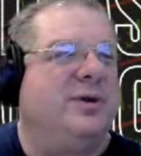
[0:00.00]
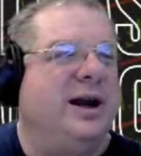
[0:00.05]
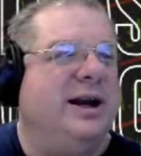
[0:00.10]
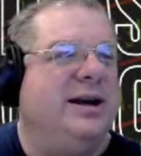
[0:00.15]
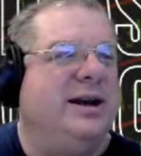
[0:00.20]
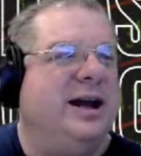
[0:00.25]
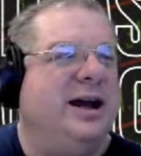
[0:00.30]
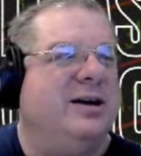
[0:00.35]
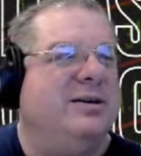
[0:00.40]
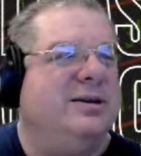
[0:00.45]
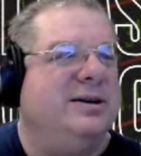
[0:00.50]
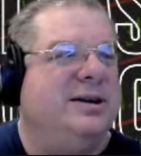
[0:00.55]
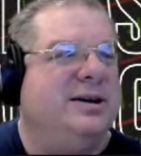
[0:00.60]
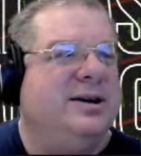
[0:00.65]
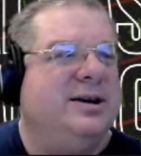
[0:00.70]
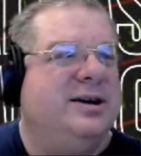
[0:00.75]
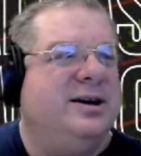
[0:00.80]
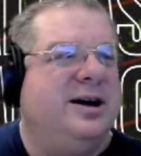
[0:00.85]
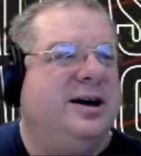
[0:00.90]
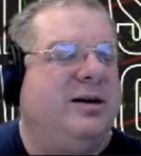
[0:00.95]
now.
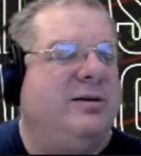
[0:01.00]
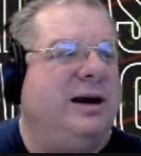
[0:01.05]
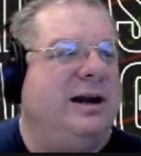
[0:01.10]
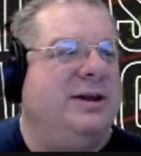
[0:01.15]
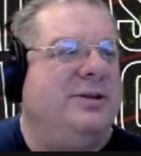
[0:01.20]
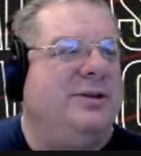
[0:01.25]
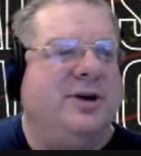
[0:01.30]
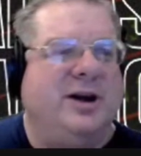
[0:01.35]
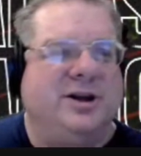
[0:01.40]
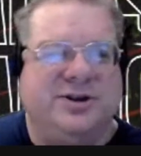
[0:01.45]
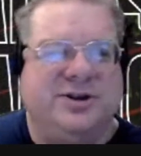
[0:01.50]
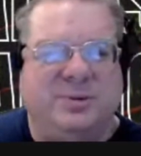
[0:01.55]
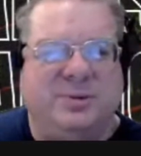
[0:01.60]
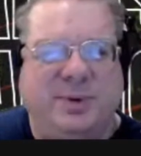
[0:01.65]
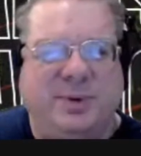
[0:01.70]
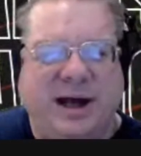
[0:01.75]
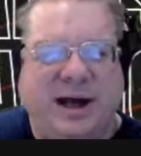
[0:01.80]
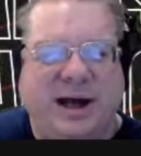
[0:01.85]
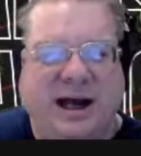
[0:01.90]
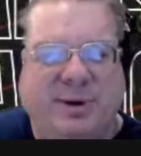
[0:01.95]
All right, thoughts on
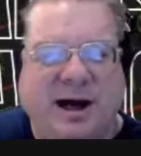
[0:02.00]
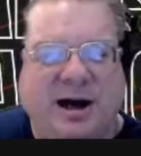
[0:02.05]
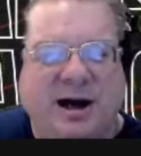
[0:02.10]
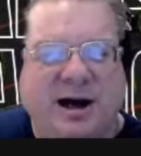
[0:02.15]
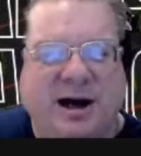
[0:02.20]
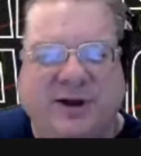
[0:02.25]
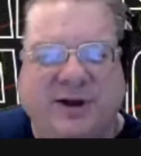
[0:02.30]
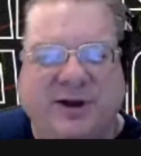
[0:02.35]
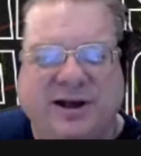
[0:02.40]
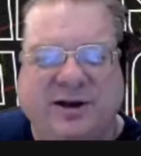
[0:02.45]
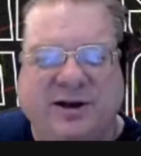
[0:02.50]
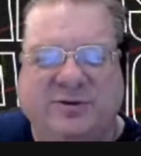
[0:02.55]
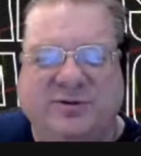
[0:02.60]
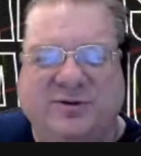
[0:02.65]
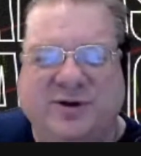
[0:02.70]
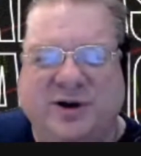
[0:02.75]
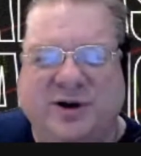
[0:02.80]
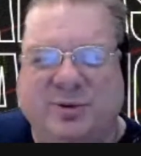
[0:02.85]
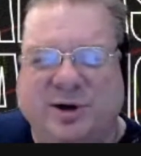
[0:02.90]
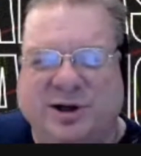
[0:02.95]
PayPal? Thank you
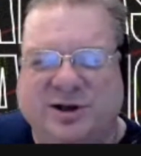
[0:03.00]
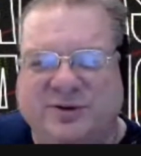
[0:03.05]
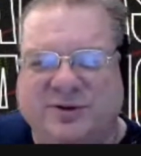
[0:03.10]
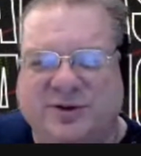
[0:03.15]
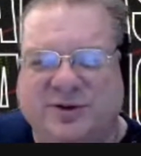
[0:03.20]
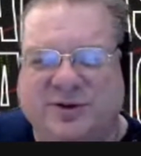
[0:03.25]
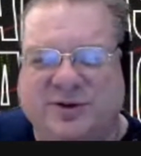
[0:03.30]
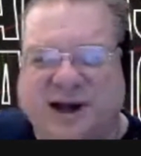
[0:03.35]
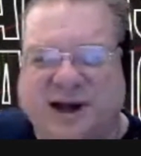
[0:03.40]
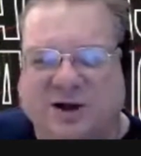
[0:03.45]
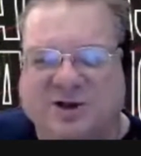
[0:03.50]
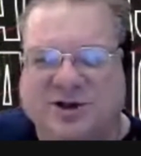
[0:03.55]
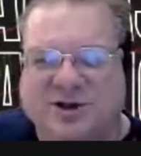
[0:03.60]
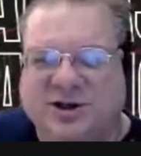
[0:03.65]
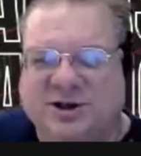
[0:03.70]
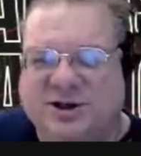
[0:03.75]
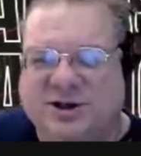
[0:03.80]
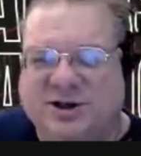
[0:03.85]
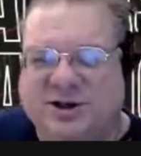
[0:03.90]
very much for that question.